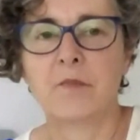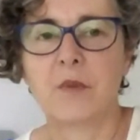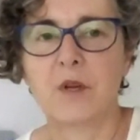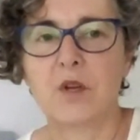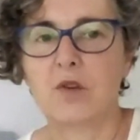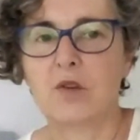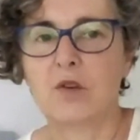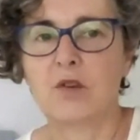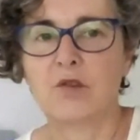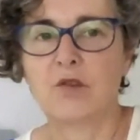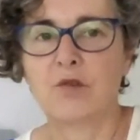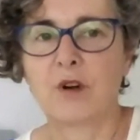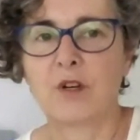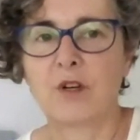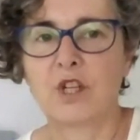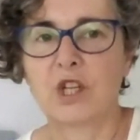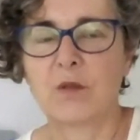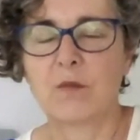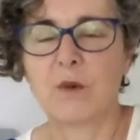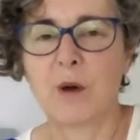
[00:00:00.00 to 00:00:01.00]
but you can
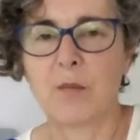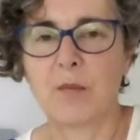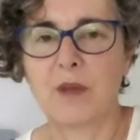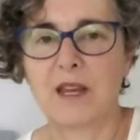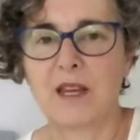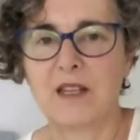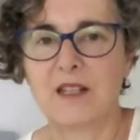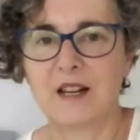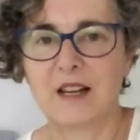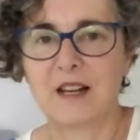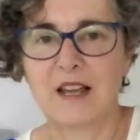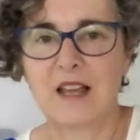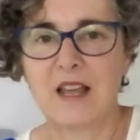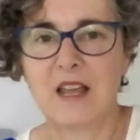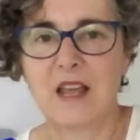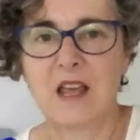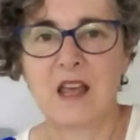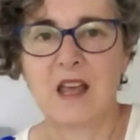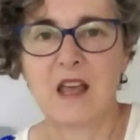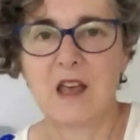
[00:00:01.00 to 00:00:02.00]
crunch them up
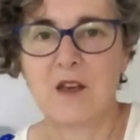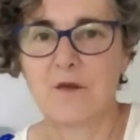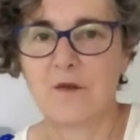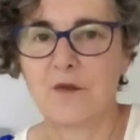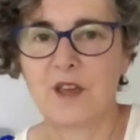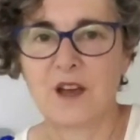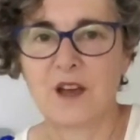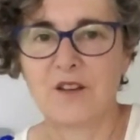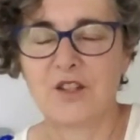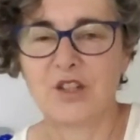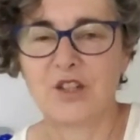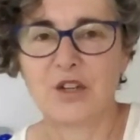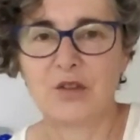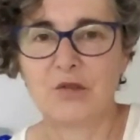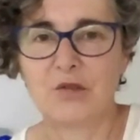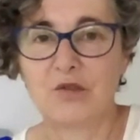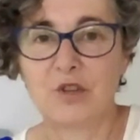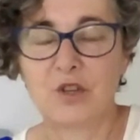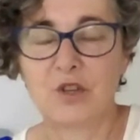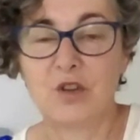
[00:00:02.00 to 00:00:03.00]
easily. For young
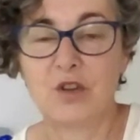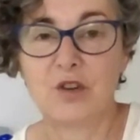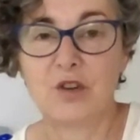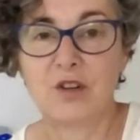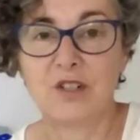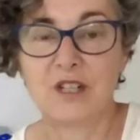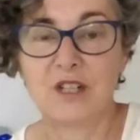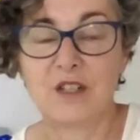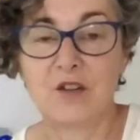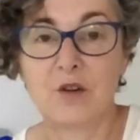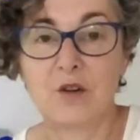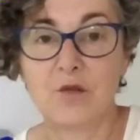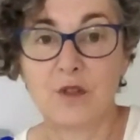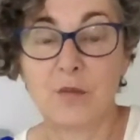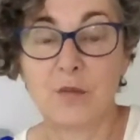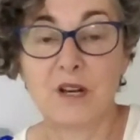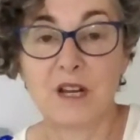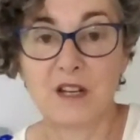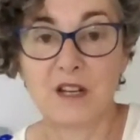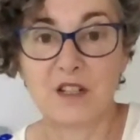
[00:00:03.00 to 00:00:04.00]
children, you can dissolve
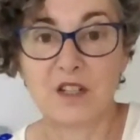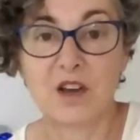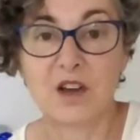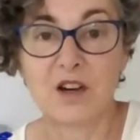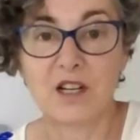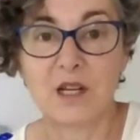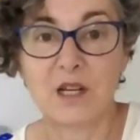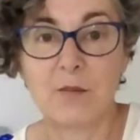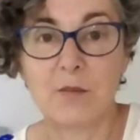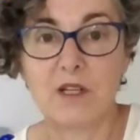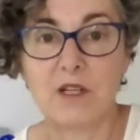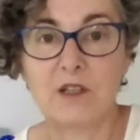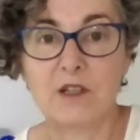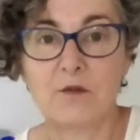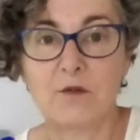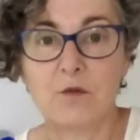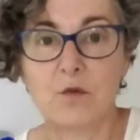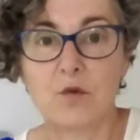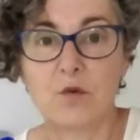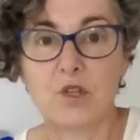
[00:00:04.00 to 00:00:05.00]
them in a tiny bit
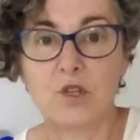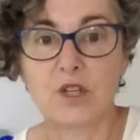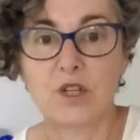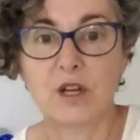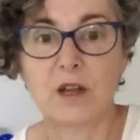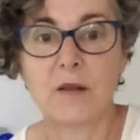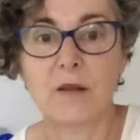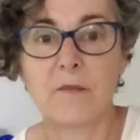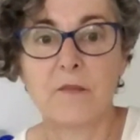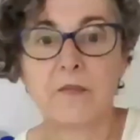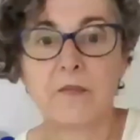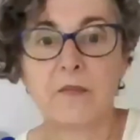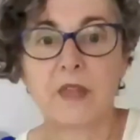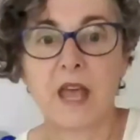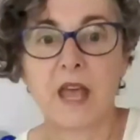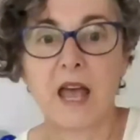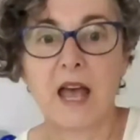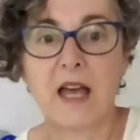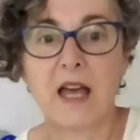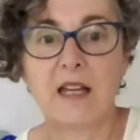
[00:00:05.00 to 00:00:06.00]
of water
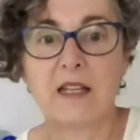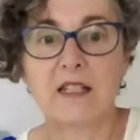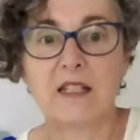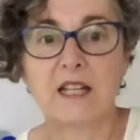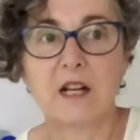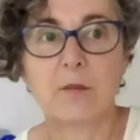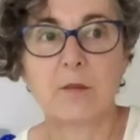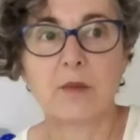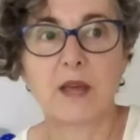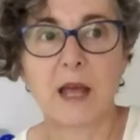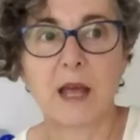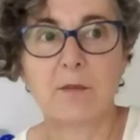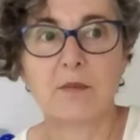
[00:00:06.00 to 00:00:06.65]
and it'll be